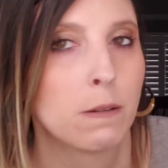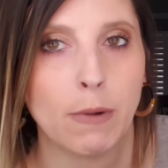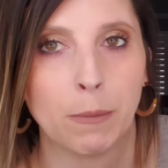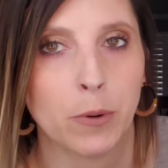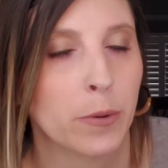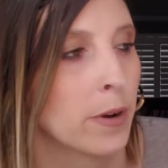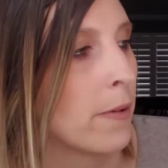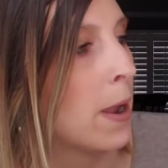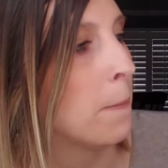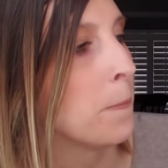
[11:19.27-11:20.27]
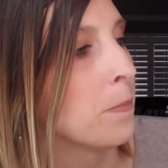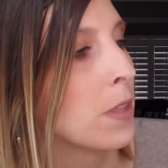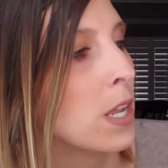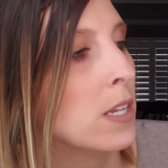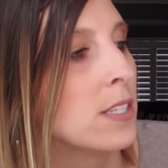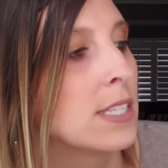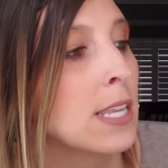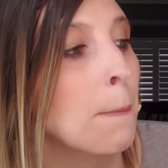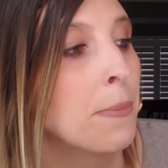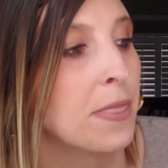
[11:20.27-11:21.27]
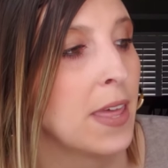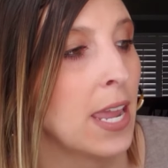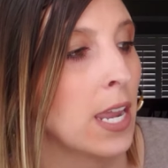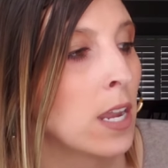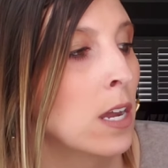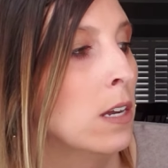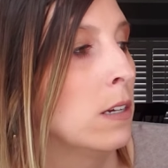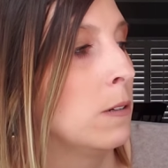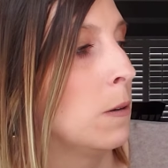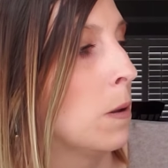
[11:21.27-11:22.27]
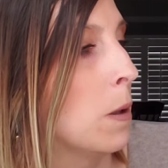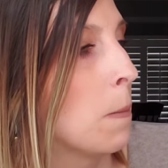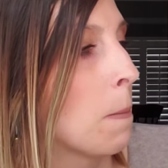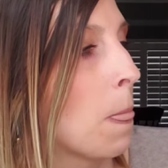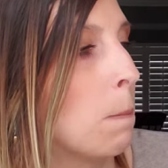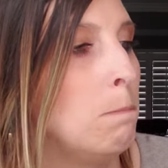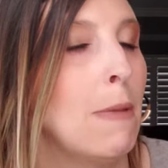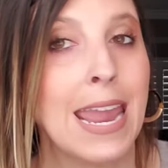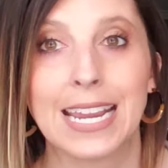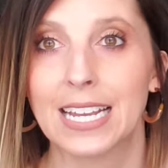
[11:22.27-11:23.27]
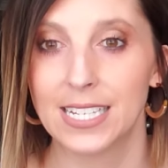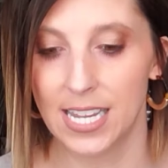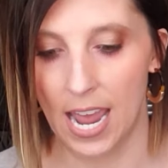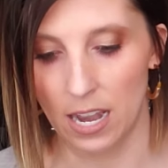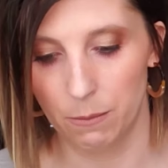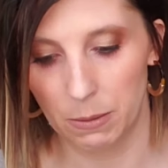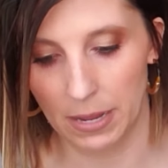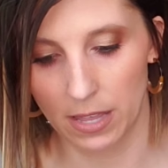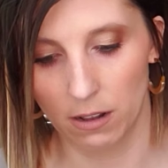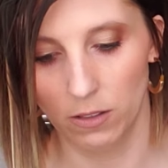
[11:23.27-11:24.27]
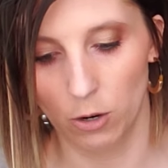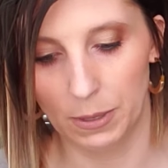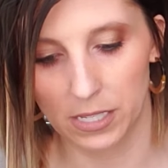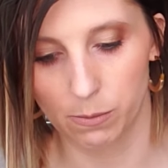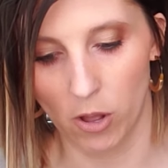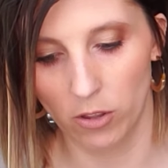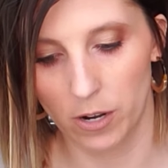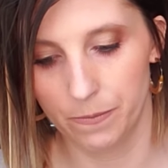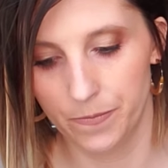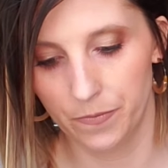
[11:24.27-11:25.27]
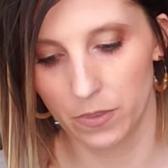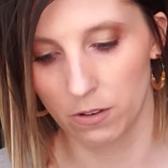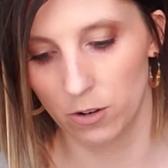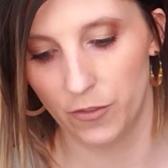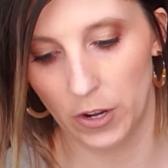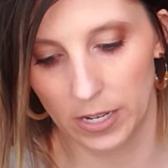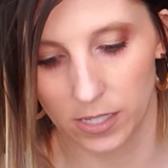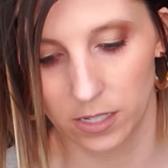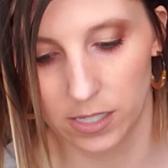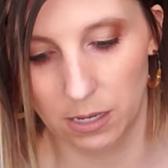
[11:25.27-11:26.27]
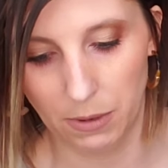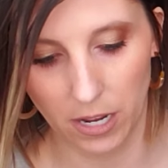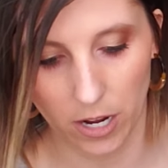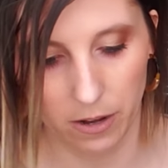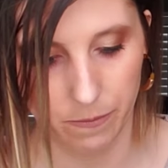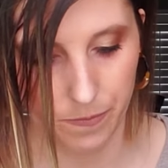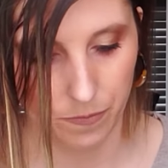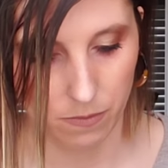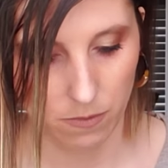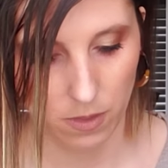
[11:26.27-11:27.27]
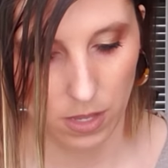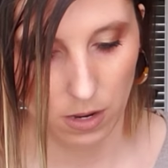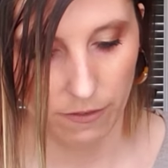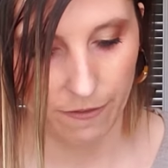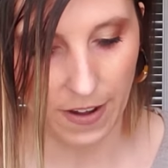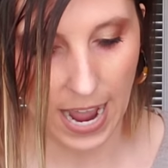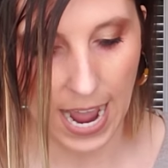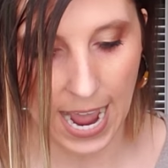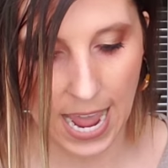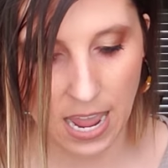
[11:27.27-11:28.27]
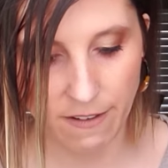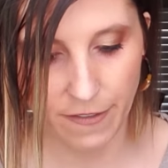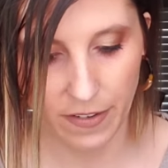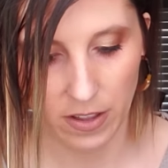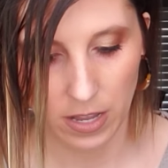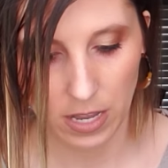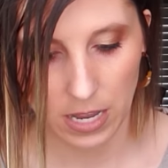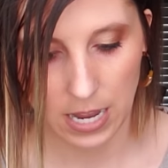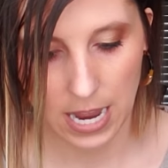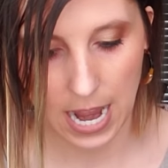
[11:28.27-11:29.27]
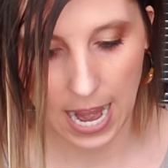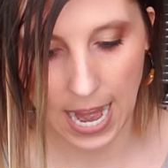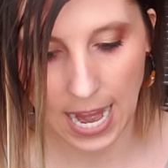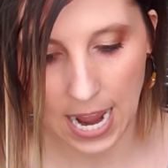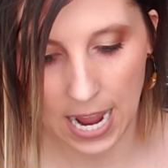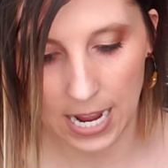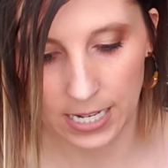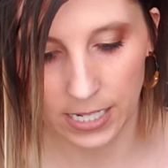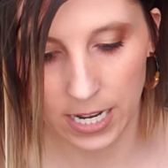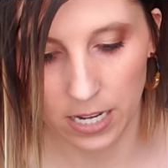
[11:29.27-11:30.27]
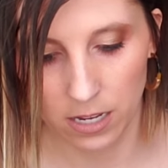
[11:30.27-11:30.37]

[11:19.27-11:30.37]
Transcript: popcorn red, right? Something make 10. I'm gonna make that a little bit smaller. I don't know if you guys can see me good. 5 and